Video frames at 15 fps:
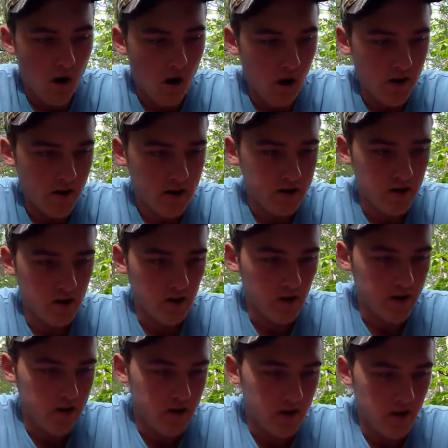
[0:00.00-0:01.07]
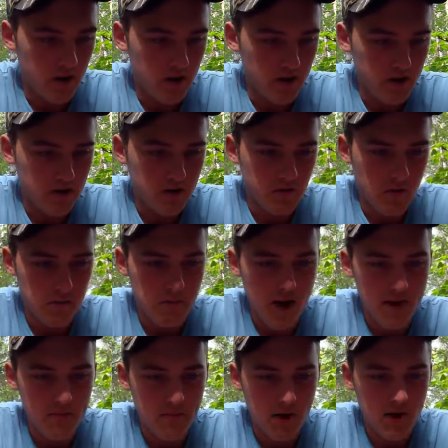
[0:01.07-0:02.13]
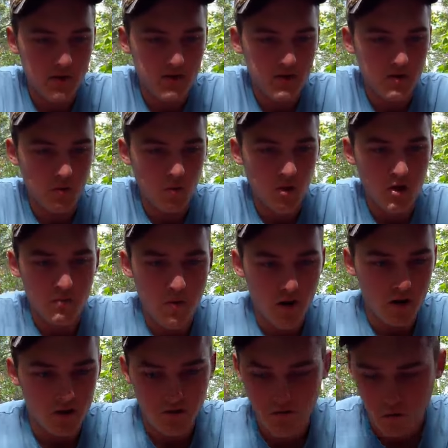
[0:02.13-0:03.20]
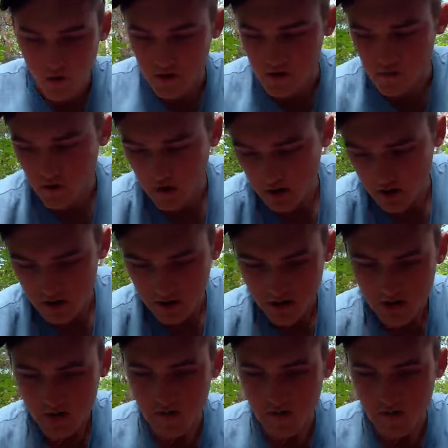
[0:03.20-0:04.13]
Next on the list is from Bam Baits. It's a watermelon 4-inch frog.